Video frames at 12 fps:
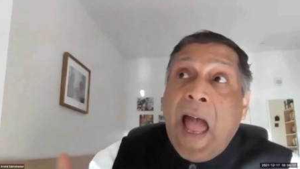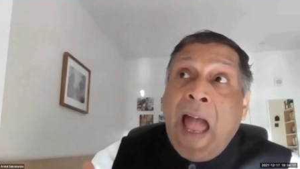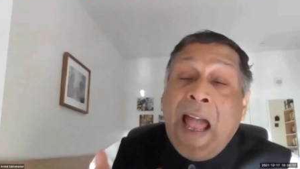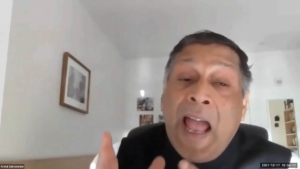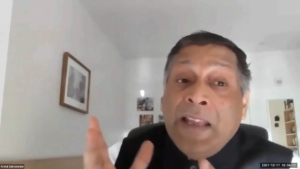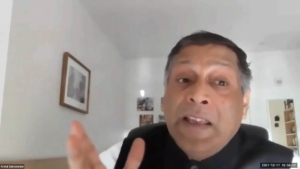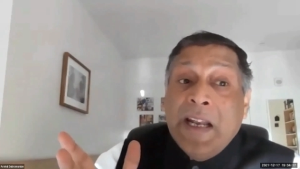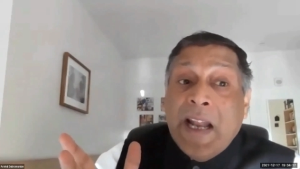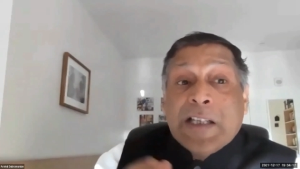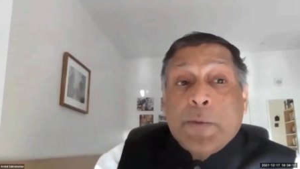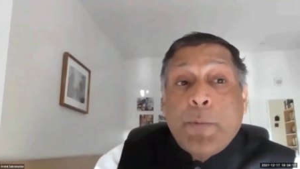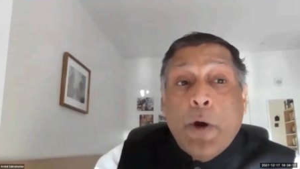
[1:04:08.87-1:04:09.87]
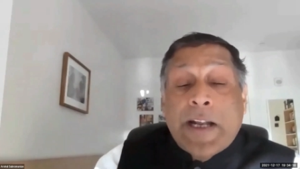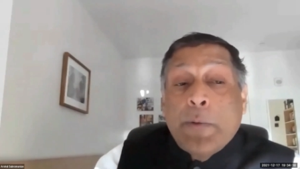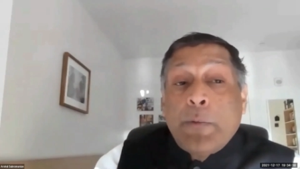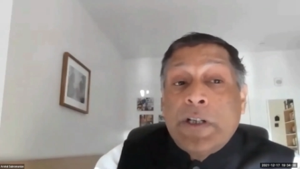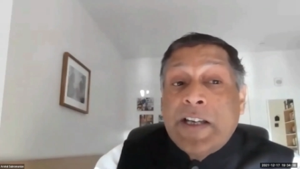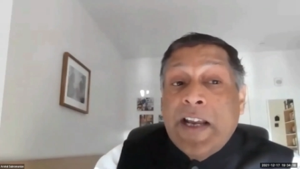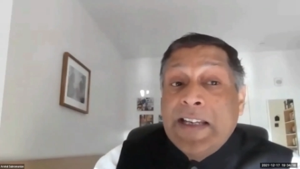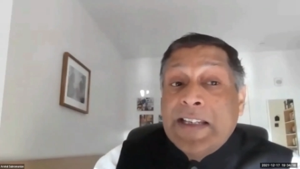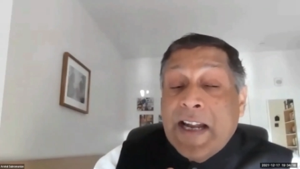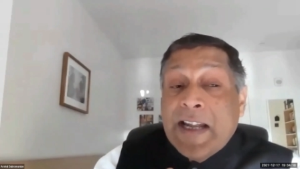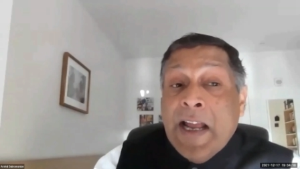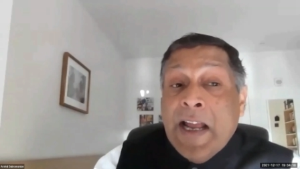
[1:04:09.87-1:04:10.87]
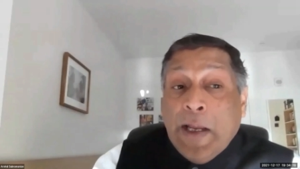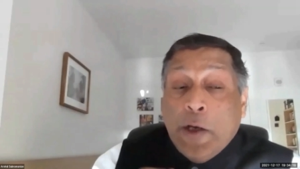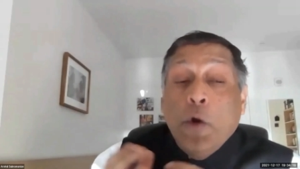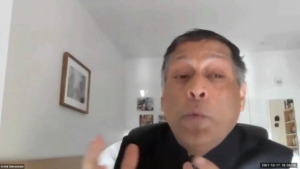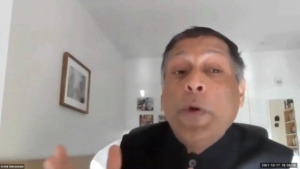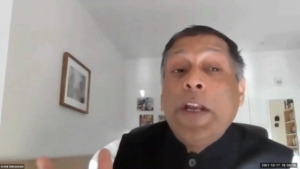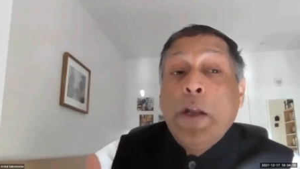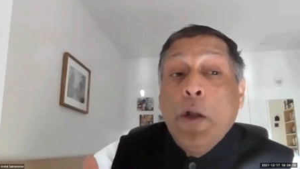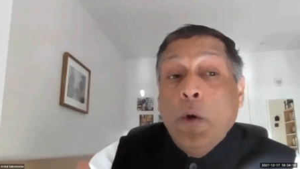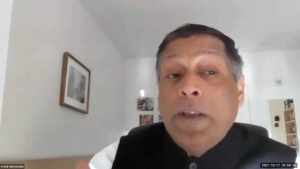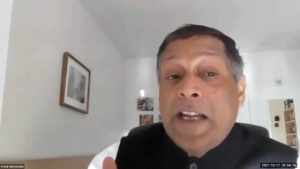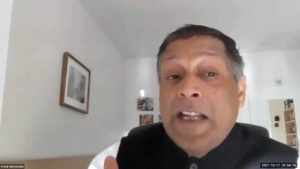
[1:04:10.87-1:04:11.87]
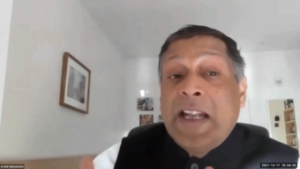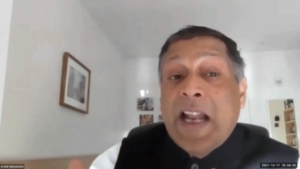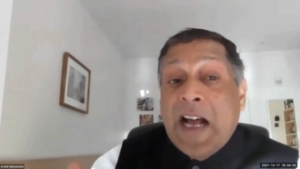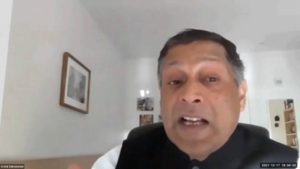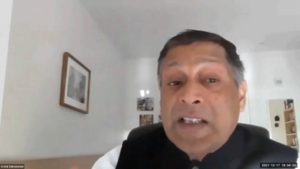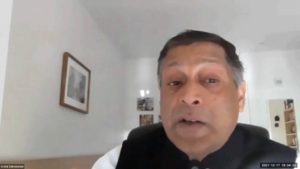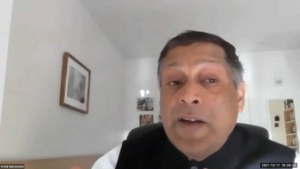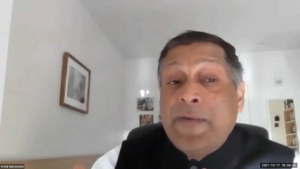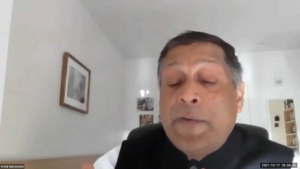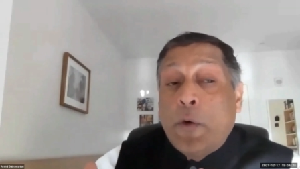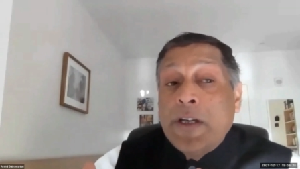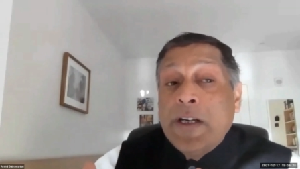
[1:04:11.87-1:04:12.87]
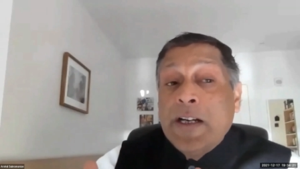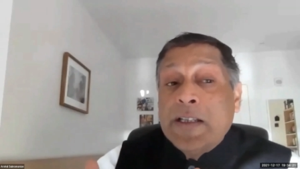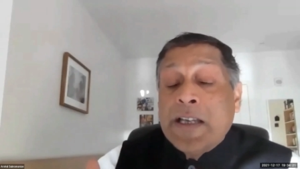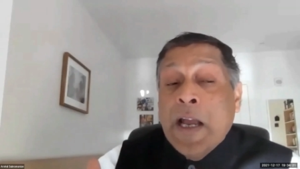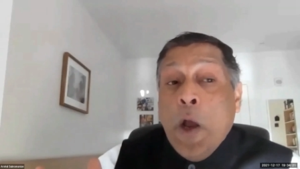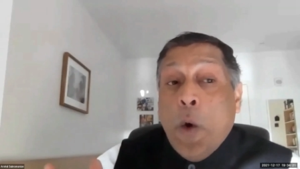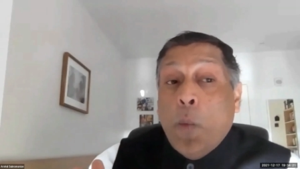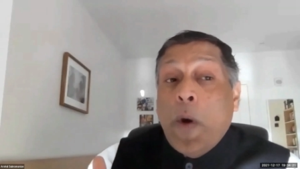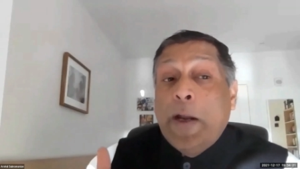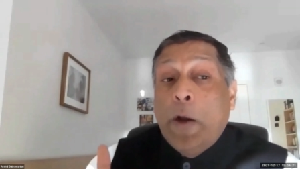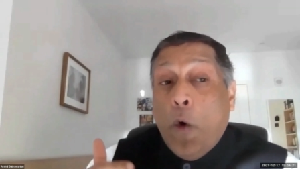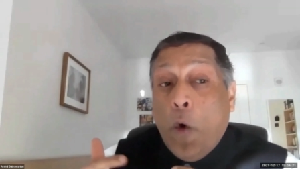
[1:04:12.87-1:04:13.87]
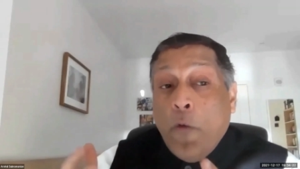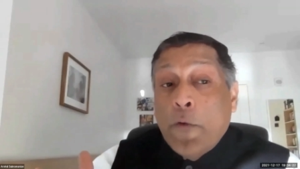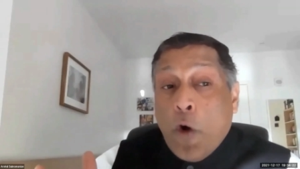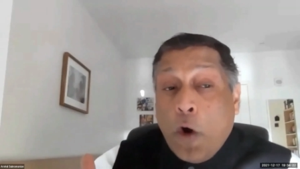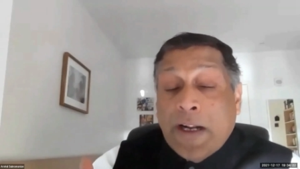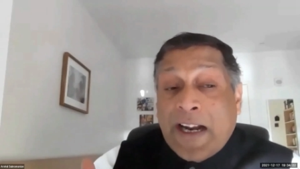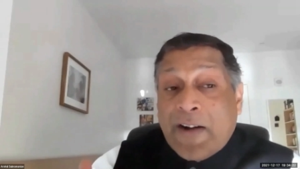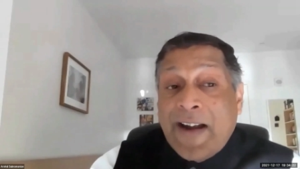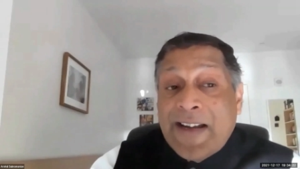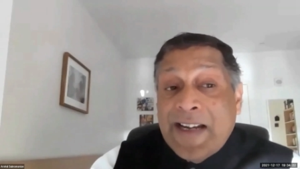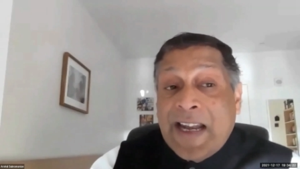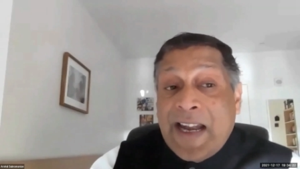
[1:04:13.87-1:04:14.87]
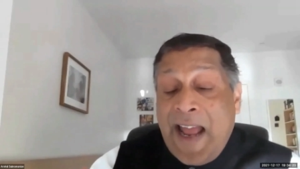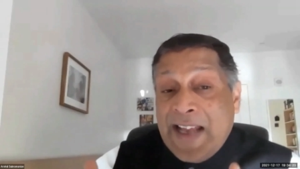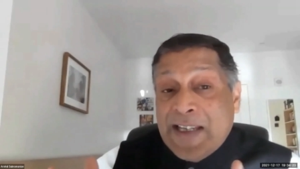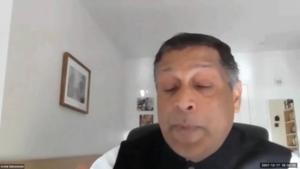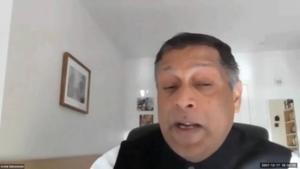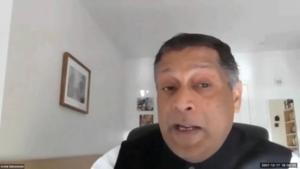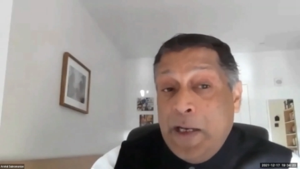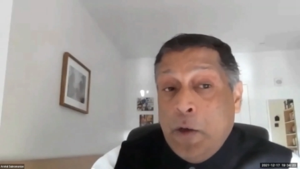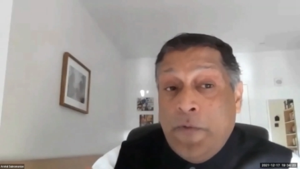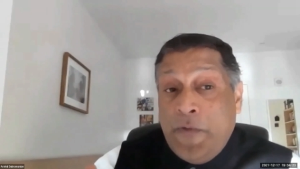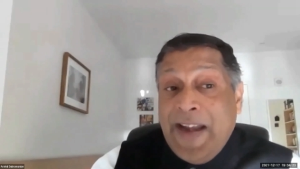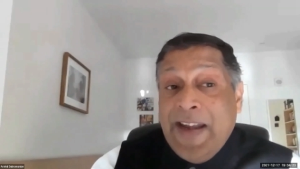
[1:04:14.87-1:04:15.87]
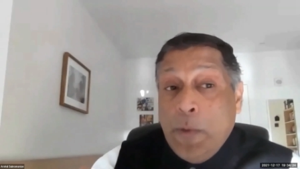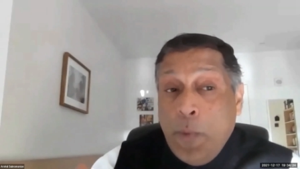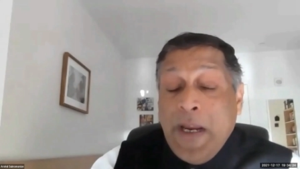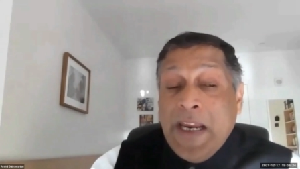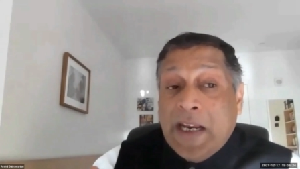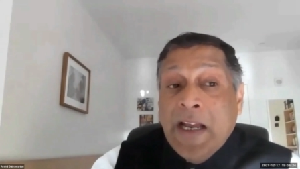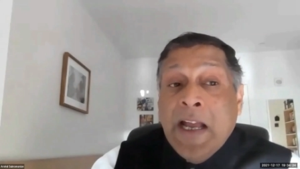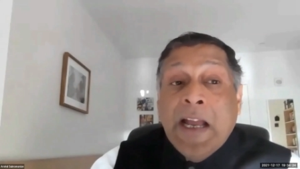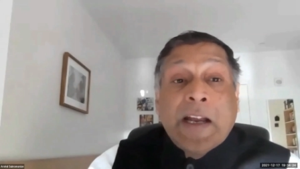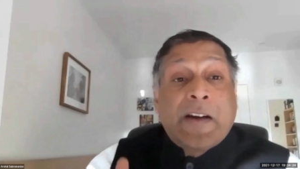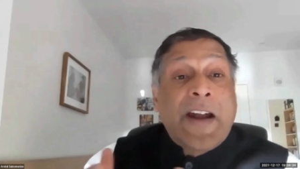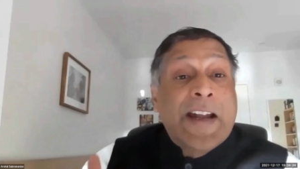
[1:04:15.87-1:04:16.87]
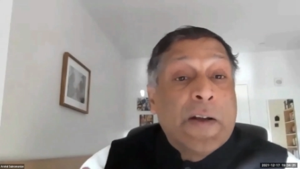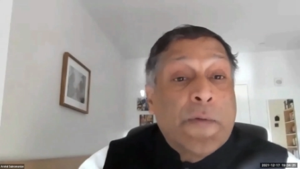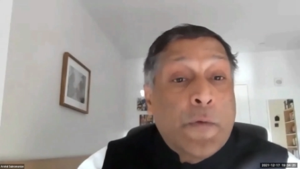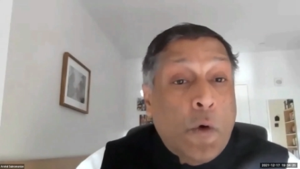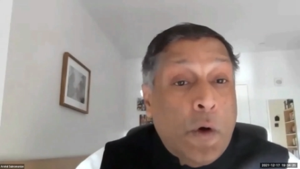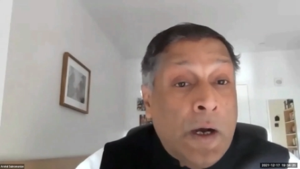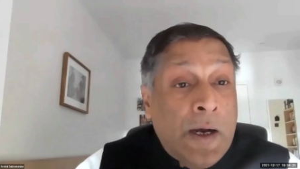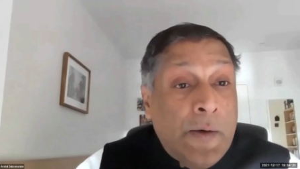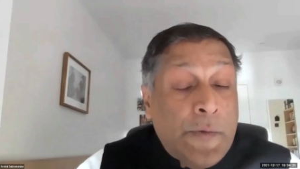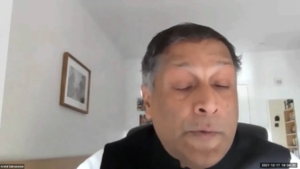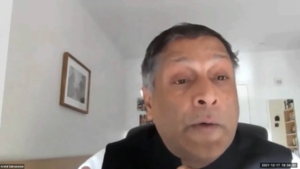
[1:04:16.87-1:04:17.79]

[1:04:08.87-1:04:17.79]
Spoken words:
And the last point I would say is that, we know that in the last 3-4 years, while overall credit has been, very weak, credit for